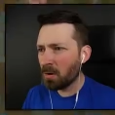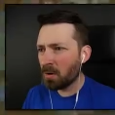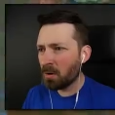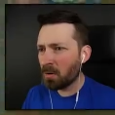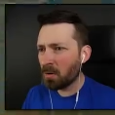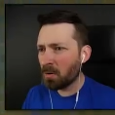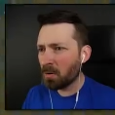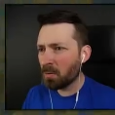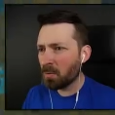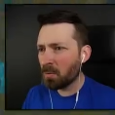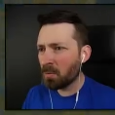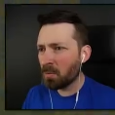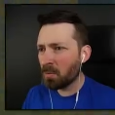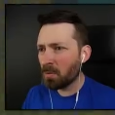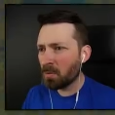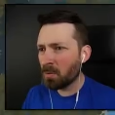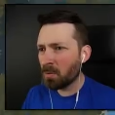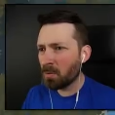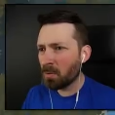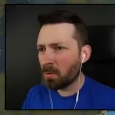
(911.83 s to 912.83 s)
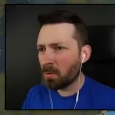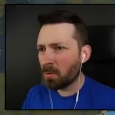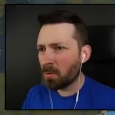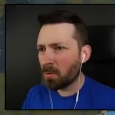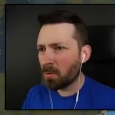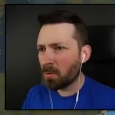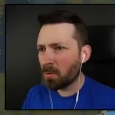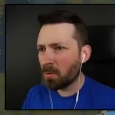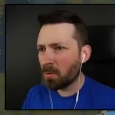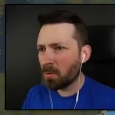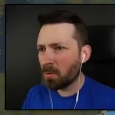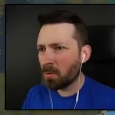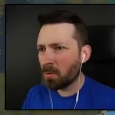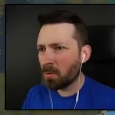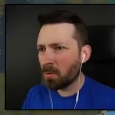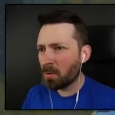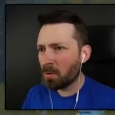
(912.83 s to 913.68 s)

Nothing is said.